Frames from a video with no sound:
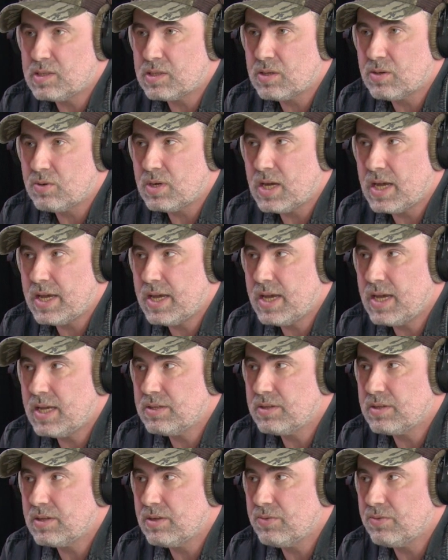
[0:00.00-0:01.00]
So I had
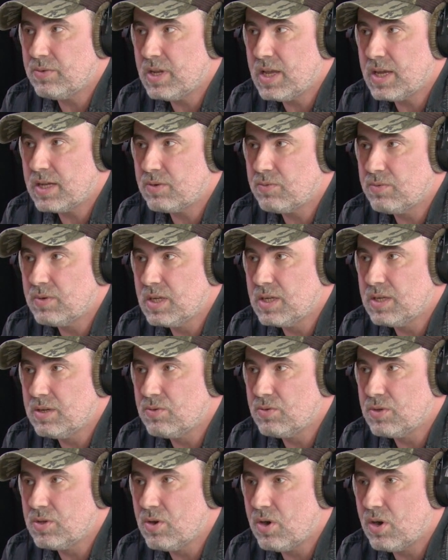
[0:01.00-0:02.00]
like really
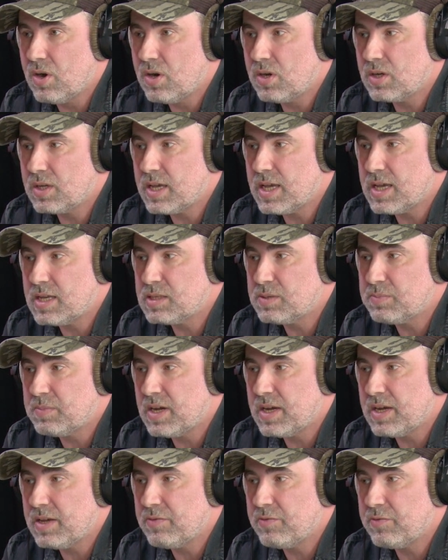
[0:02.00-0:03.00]
New York as
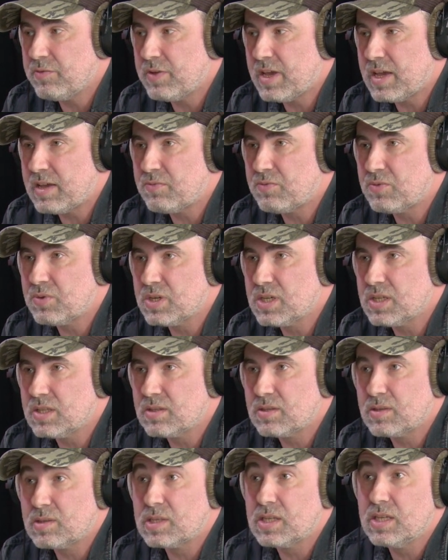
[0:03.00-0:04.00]
my favorite
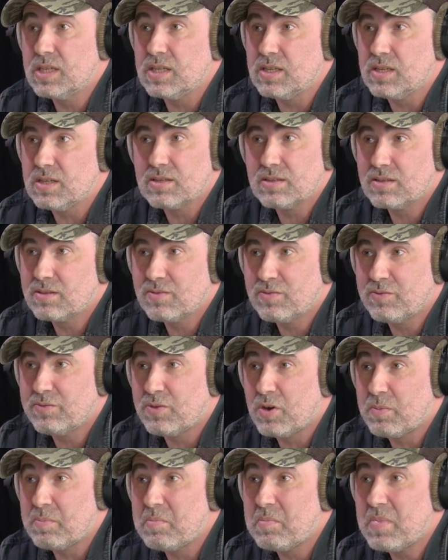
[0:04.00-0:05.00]
city
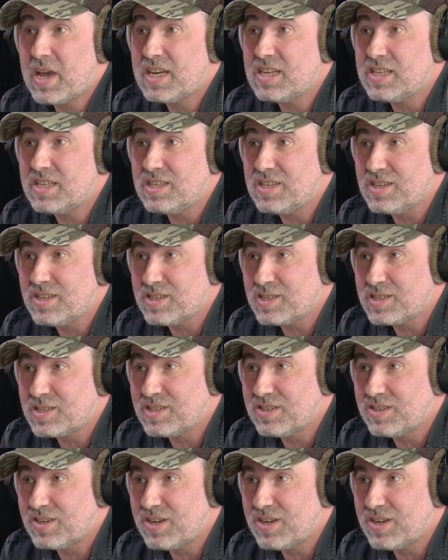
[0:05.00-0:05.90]
for many years, you